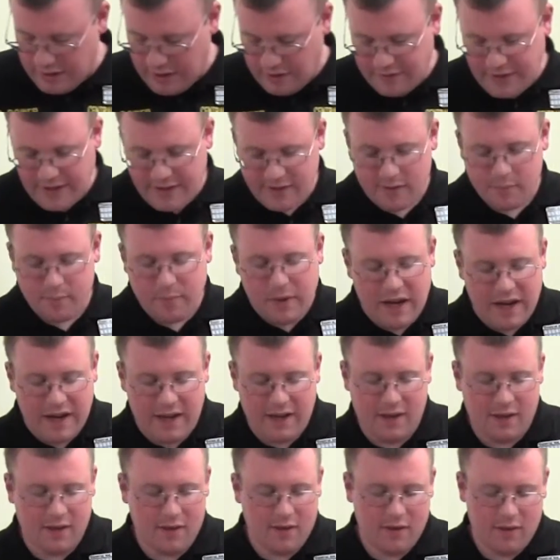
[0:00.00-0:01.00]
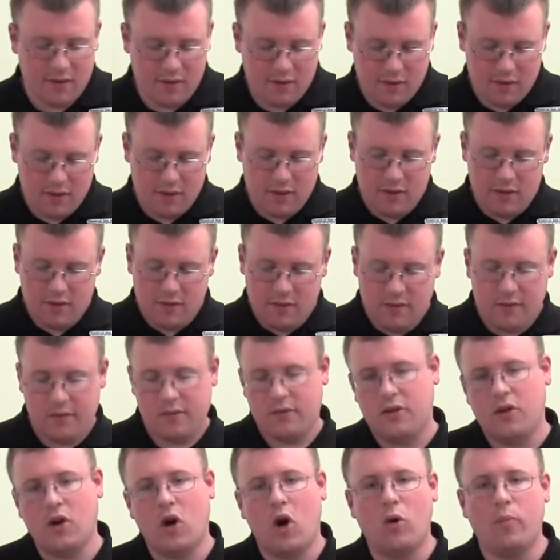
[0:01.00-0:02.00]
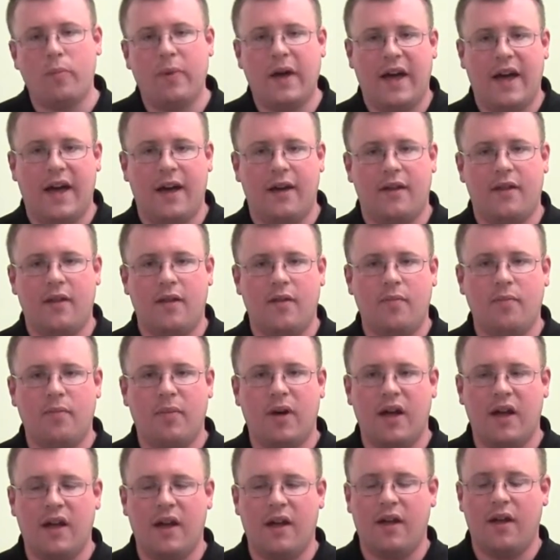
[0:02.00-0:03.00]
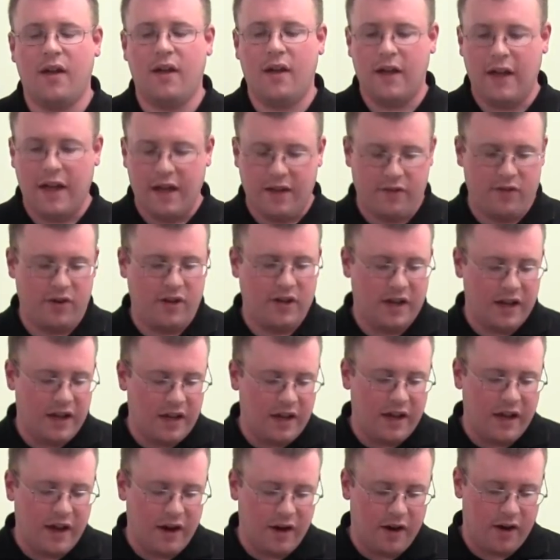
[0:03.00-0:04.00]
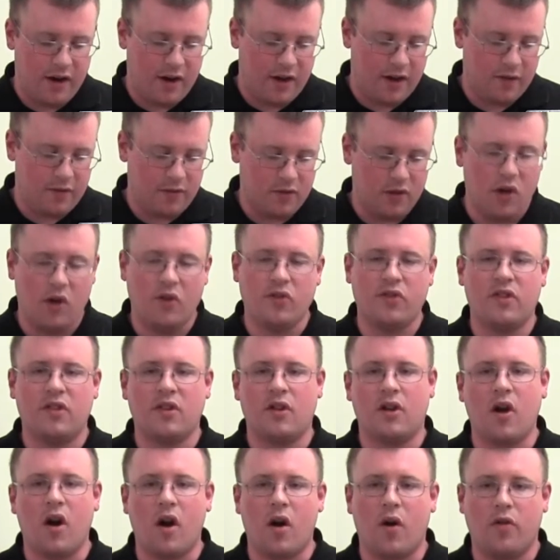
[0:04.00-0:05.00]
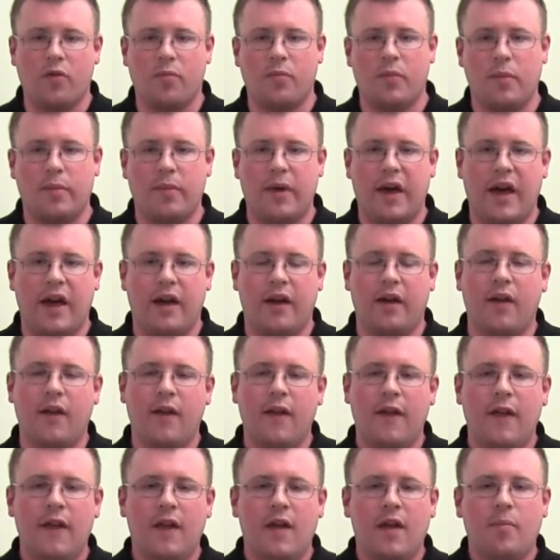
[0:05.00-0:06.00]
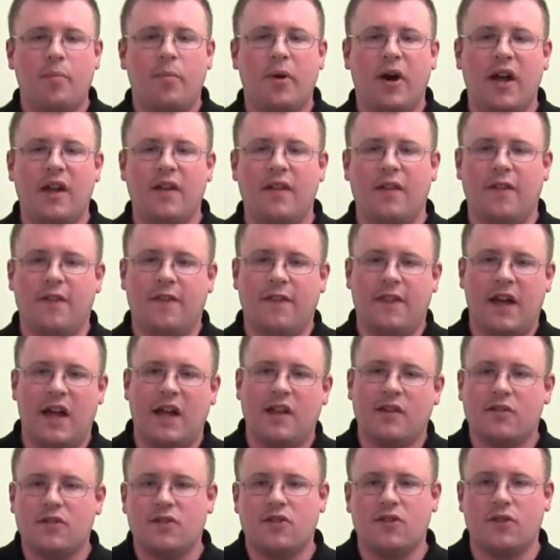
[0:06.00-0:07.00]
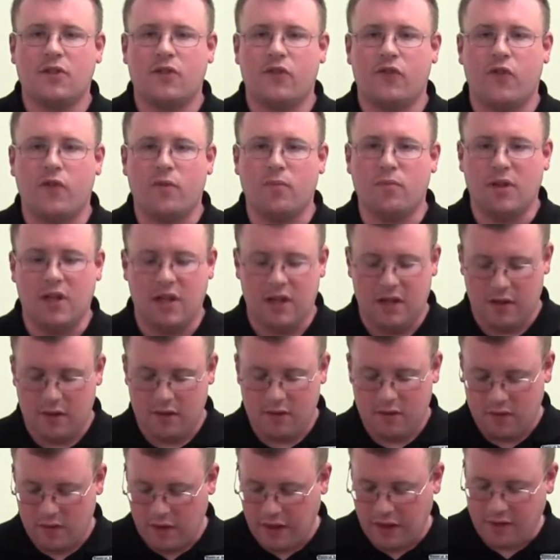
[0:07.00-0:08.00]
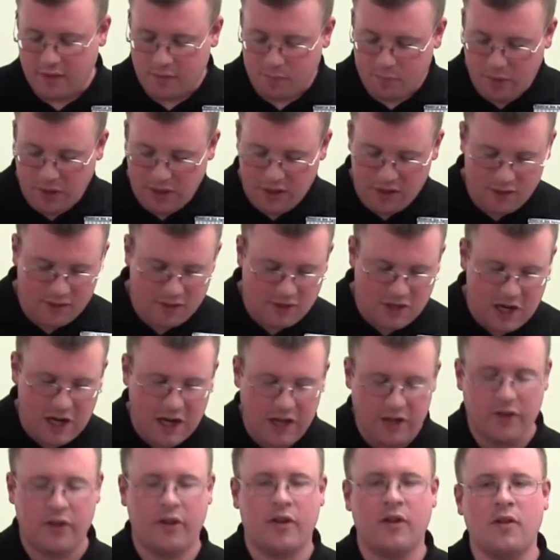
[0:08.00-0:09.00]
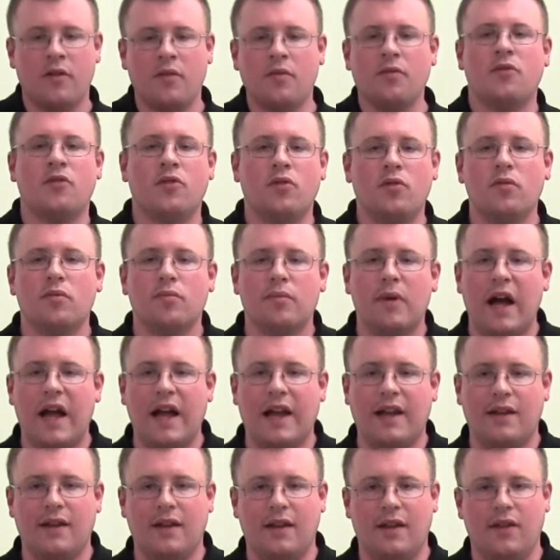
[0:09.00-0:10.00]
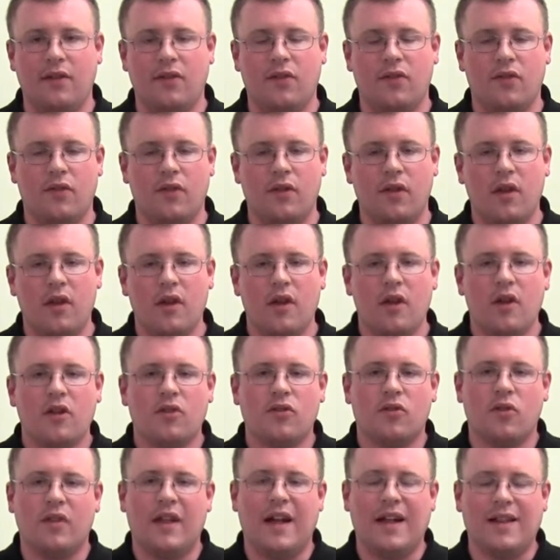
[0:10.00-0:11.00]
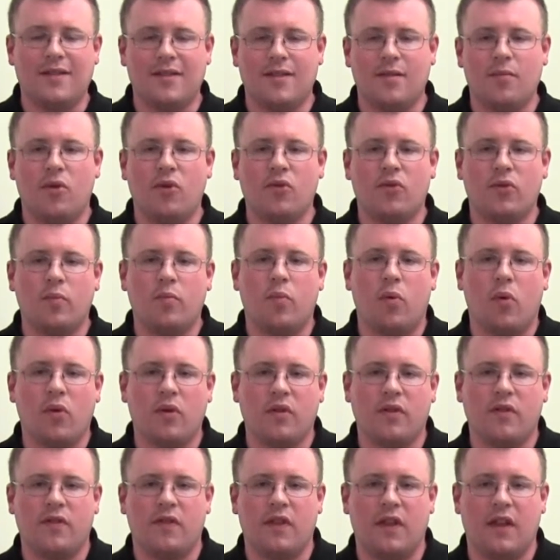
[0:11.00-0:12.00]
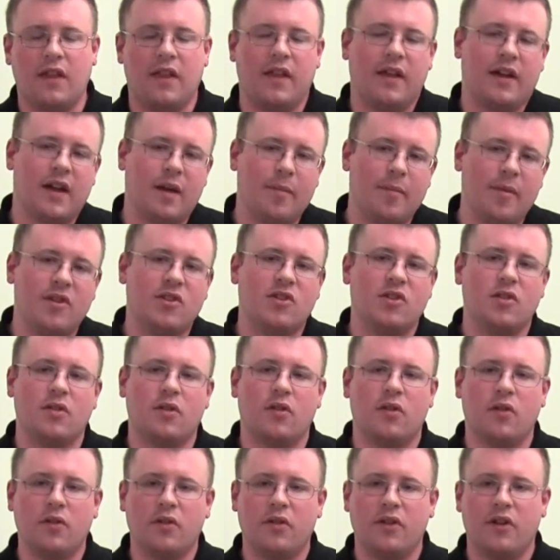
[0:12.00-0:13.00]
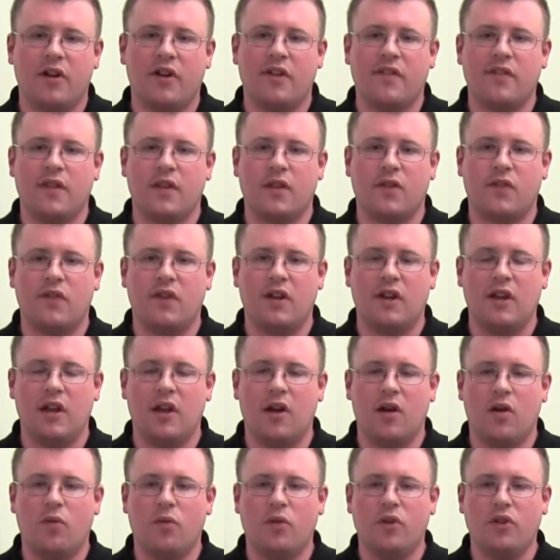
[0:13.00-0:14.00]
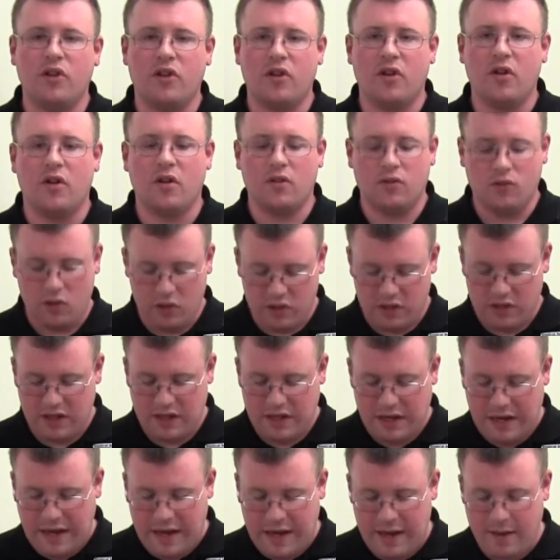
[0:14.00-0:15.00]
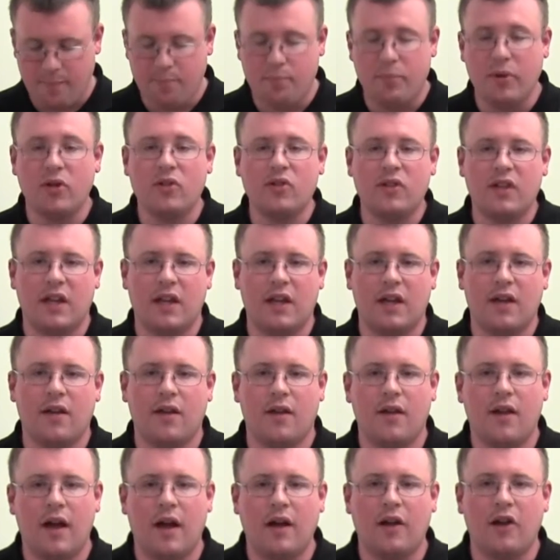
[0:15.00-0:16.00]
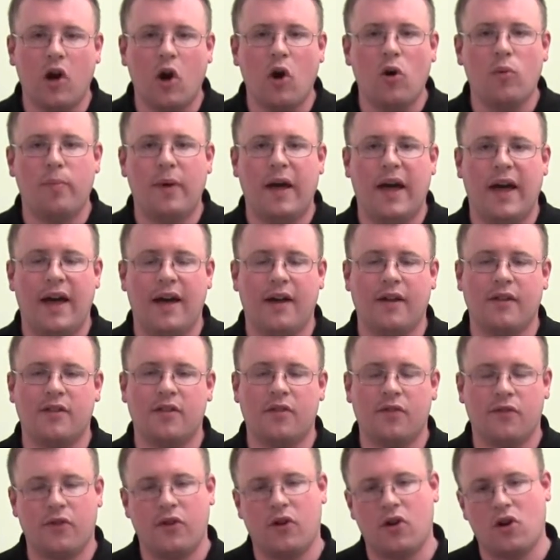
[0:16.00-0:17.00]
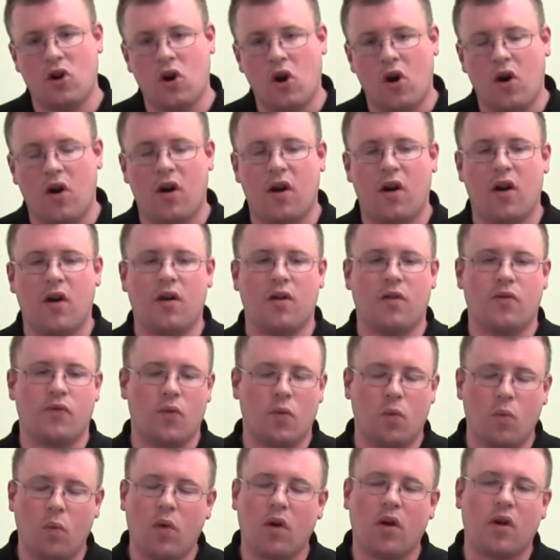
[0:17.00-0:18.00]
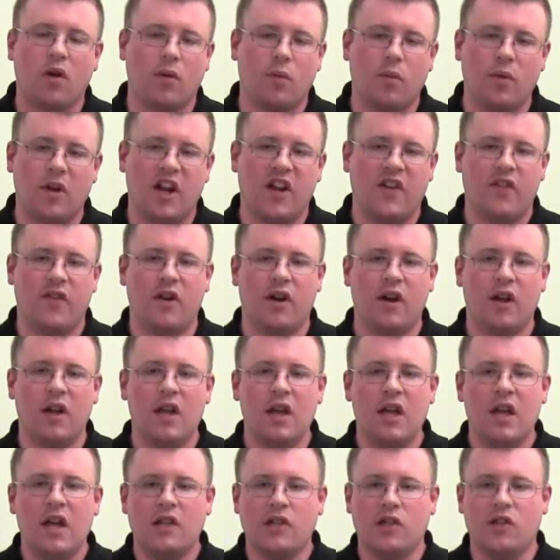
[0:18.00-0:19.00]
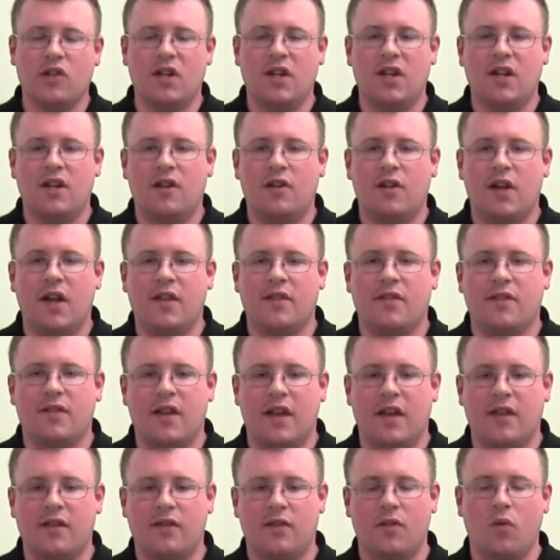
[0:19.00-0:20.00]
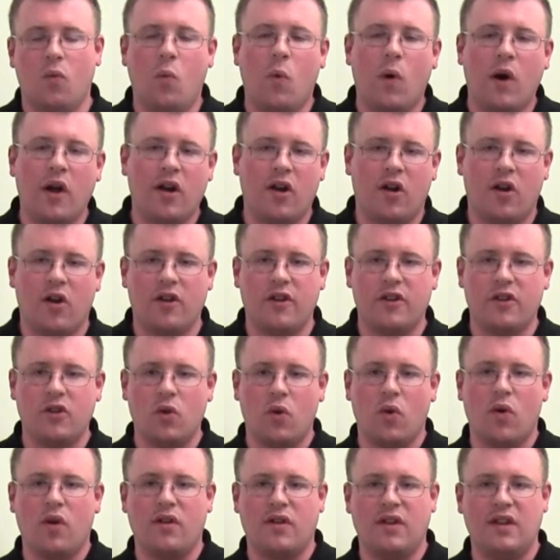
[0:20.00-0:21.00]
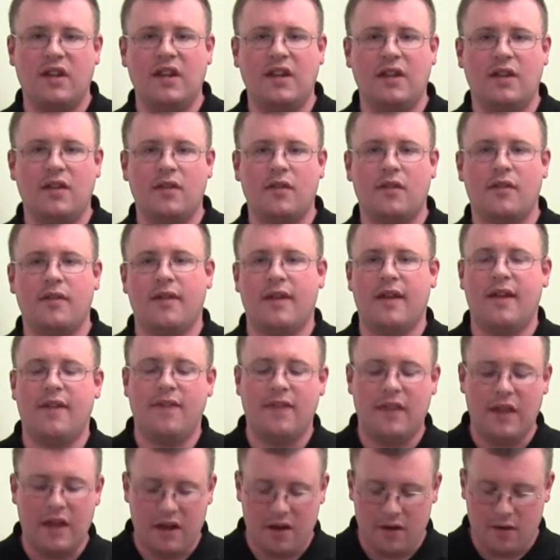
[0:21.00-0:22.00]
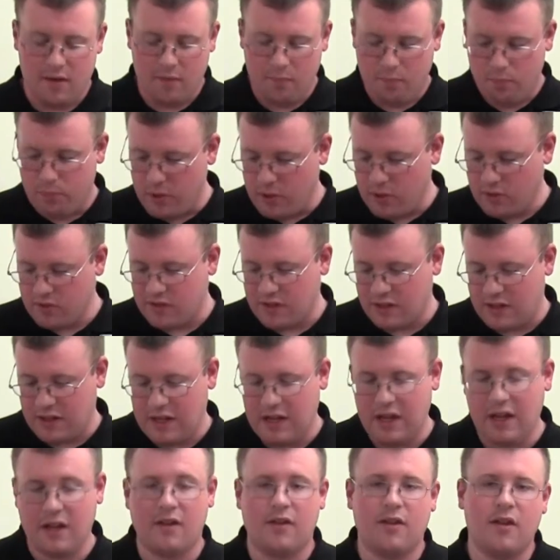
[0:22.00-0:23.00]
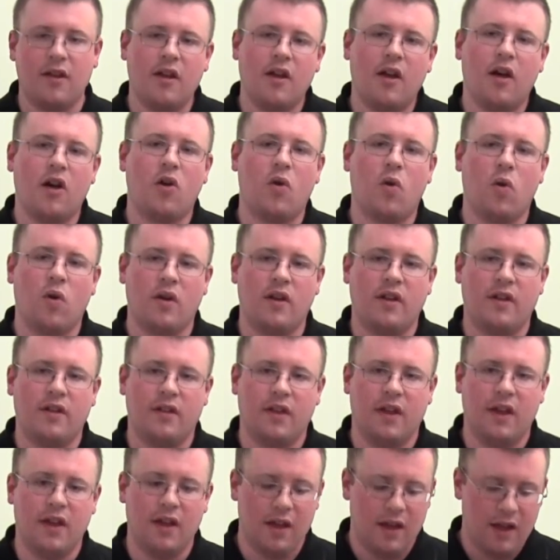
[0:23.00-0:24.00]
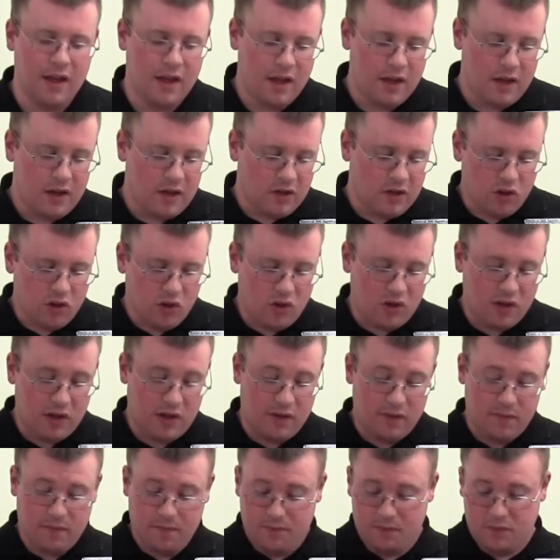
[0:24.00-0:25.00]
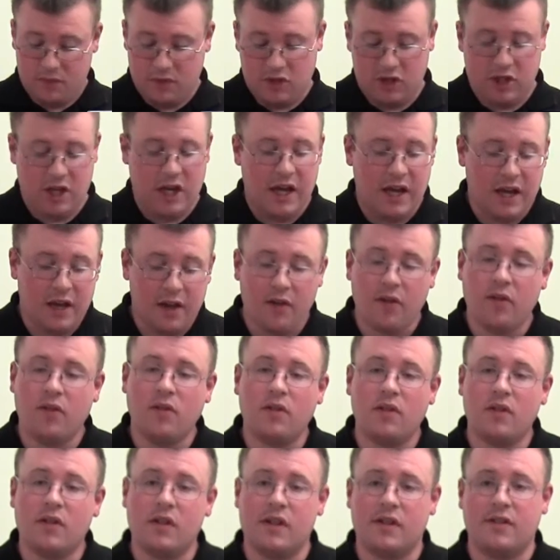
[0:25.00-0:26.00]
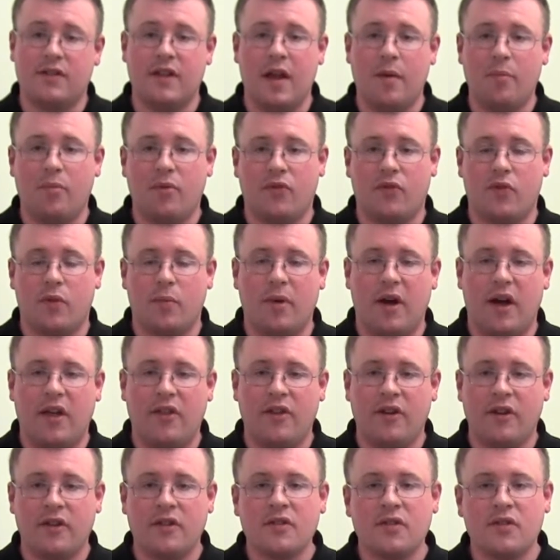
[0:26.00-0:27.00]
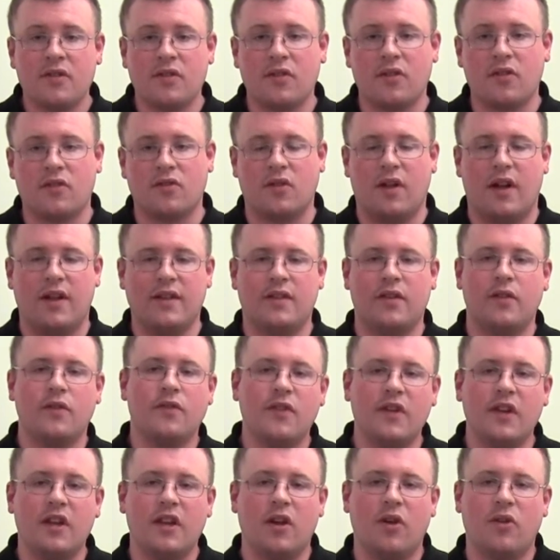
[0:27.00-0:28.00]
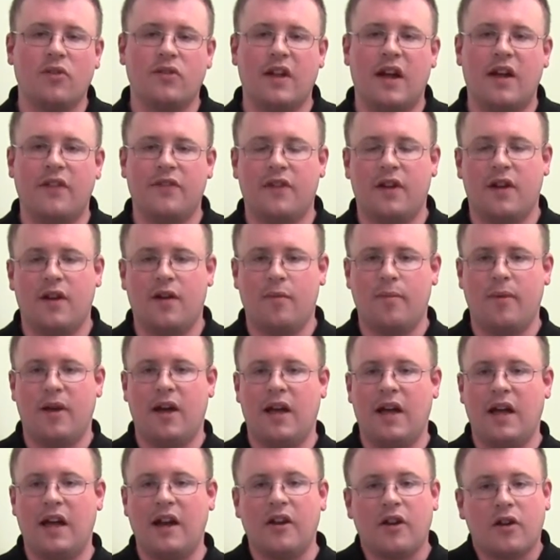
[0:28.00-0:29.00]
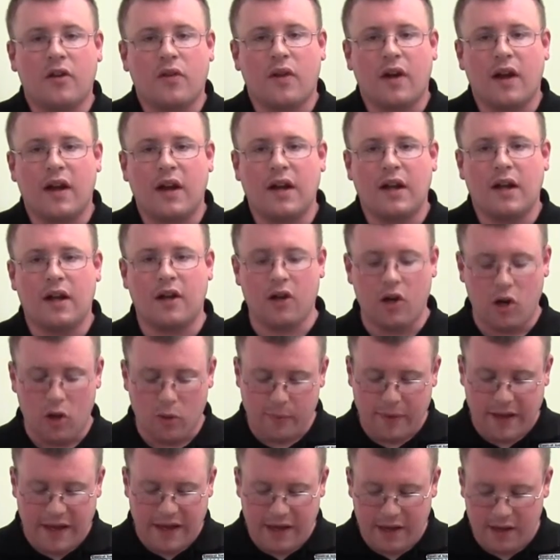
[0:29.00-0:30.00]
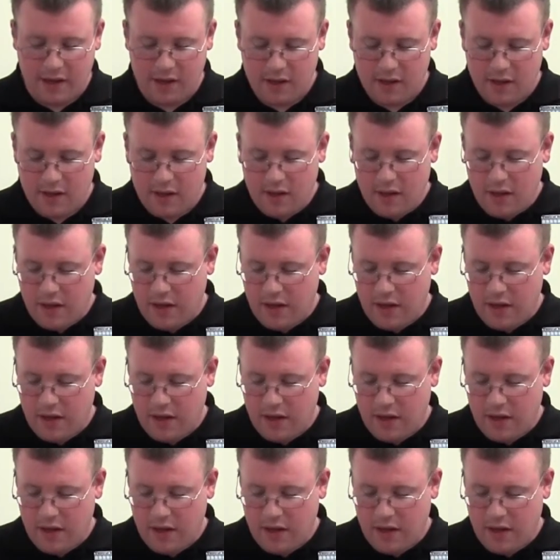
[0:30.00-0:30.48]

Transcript: Now that's my go bag. My everyday carry, goes in the car with me bag. But that's just for me. It's been tailored to my needs. So that's the most important thing, like I mentioned earlier in this video. When you're looking at building a go bag for your car or for work or whatever, you need to assess what are your needs and then build the kit accordingly. You can take example from others. There's lots of videos out there about how to create a go bag.